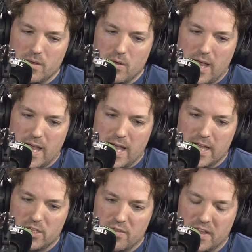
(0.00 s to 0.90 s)
Uh,
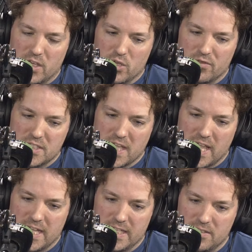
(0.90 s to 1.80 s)
you think of
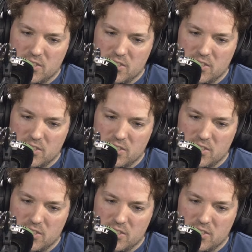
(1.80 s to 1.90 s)
say